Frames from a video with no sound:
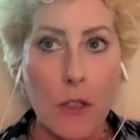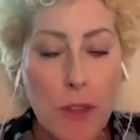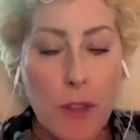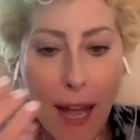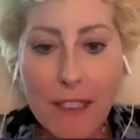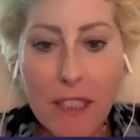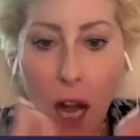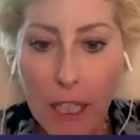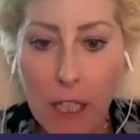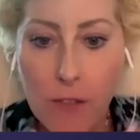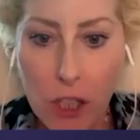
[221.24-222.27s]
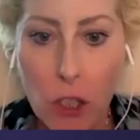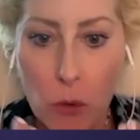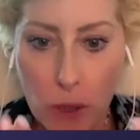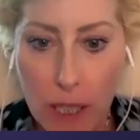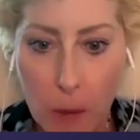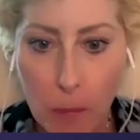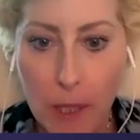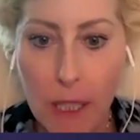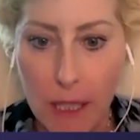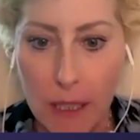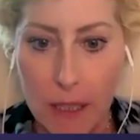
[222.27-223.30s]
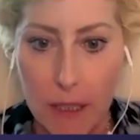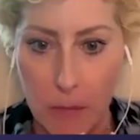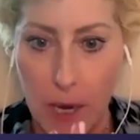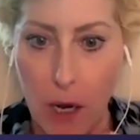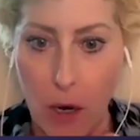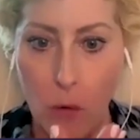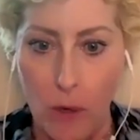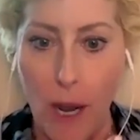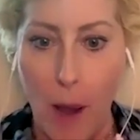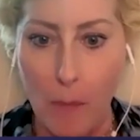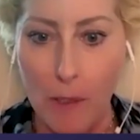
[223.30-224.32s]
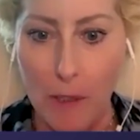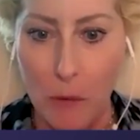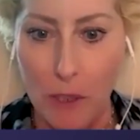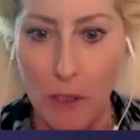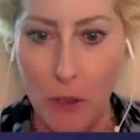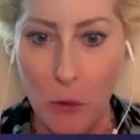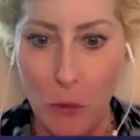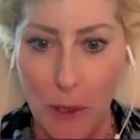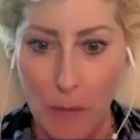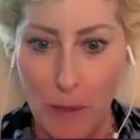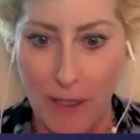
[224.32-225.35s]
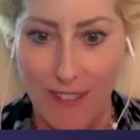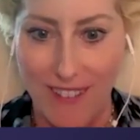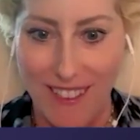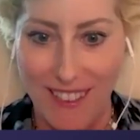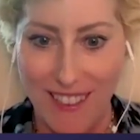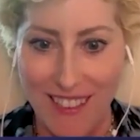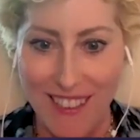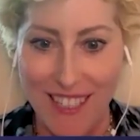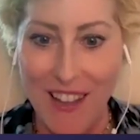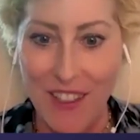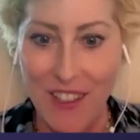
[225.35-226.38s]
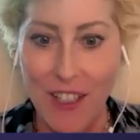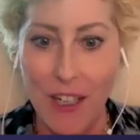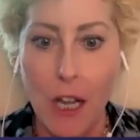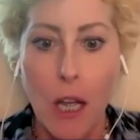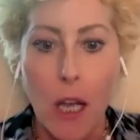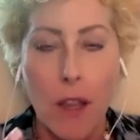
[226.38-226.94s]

So that's kind of a unique piece about what happens when two women can get together.